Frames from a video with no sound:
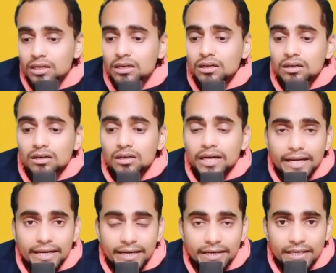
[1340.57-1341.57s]

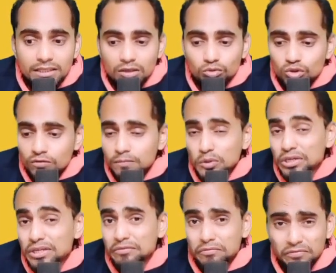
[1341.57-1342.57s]
array index out of
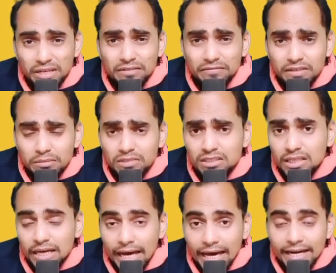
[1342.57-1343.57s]
bound, very famous,
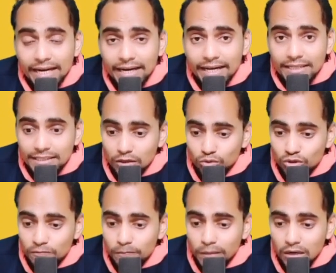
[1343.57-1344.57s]
array index out
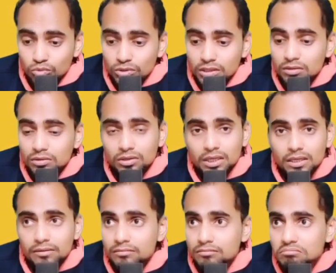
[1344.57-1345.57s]
of bound. Okay,
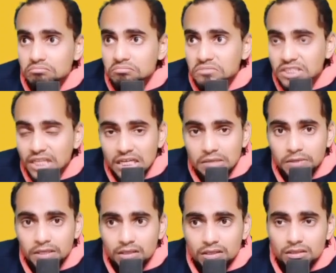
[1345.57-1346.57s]
type
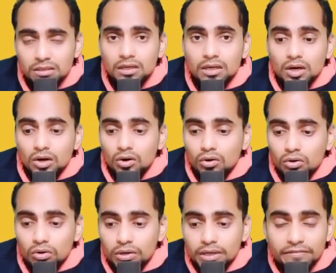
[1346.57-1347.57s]
error
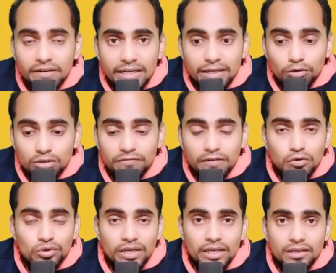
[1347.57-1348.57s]
or file not
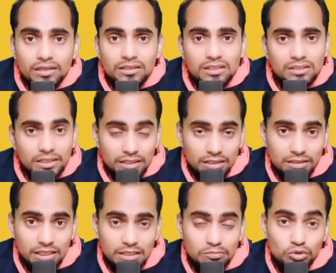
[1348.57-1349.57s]
found error. These are the
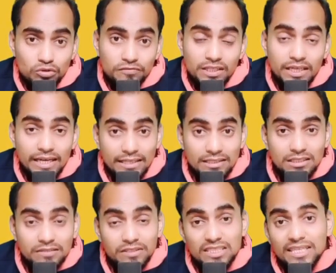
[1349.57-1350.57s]
types of the
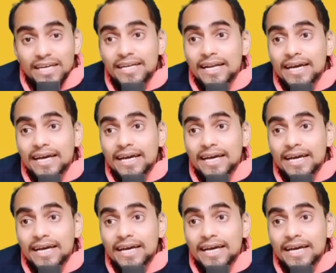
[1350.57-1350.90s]
errors which can